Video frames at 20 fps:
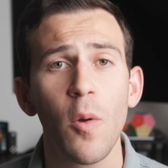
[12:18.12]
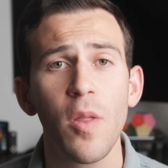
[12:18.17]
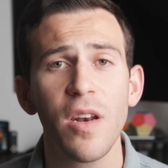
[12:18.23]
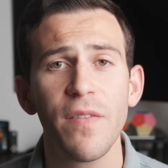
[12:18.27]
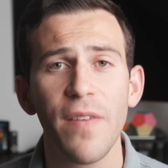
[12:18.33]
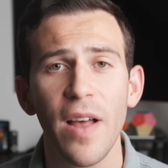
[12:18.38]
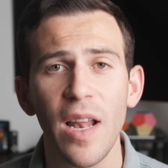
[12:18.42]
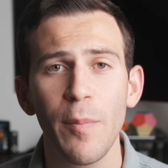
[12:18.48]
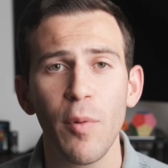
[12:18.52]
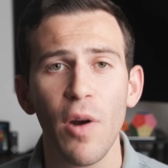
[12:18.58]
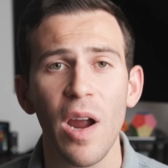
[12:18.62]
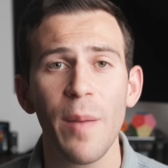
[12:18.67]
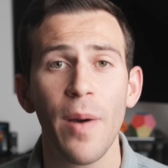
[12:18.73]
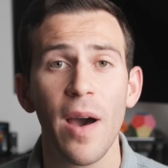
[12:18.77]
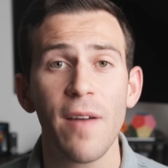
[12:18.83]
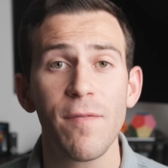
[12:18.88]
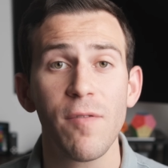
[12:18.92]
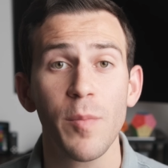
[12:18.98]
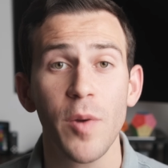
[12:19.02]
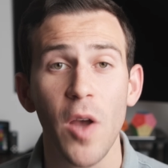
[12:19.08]
the developer I
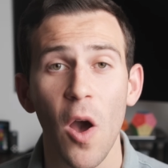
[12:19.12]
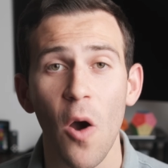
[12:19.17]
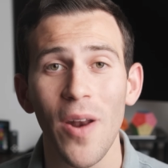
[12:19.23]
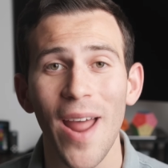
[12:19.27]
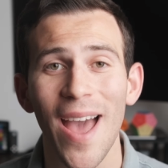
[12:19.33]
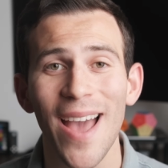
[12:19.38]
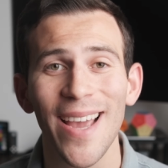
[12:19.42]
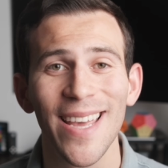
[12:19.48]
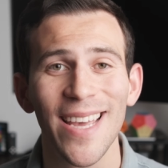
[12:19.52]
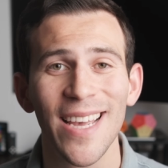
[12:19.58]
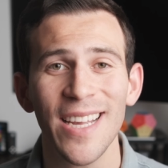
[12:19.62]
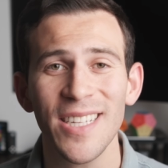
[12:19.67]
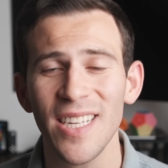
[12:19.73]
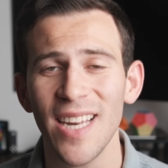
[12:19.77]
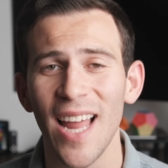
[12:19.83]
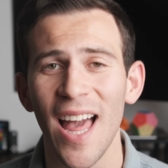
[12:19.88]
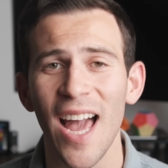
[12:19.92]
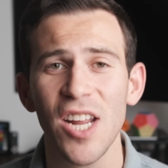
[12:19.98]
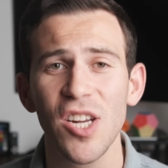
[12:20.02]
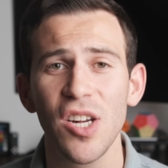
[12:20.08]
bought from Kodak
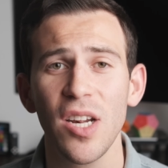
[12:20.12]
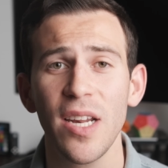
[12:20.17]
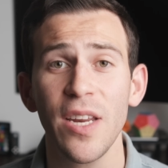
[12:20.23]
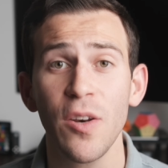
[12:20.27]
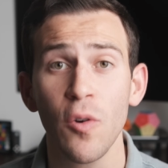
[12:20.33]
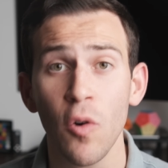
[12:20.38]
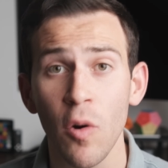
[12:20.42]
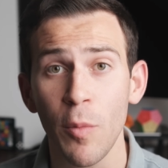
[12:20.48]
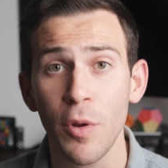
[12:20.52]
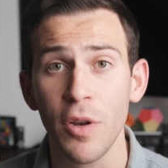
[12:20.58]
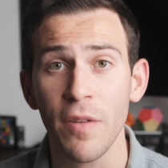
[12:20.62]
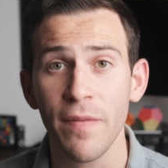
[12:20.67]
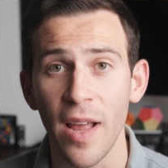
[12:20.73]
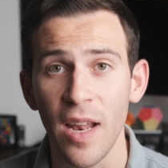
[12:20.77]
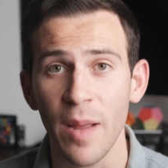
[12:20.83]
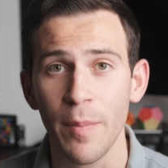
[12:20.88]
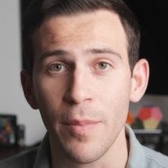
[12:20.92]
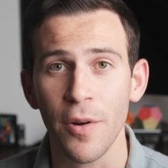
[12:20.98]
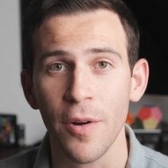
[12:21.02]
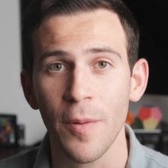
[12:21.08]
isn't actually normal
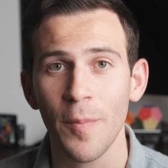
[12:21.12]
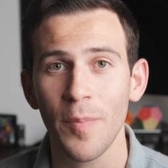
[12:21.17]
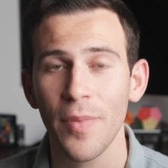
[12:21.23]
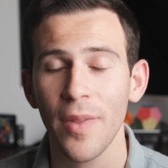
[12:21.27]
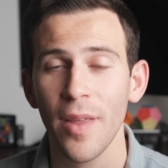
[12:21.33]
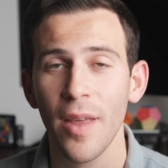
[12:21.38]
developer.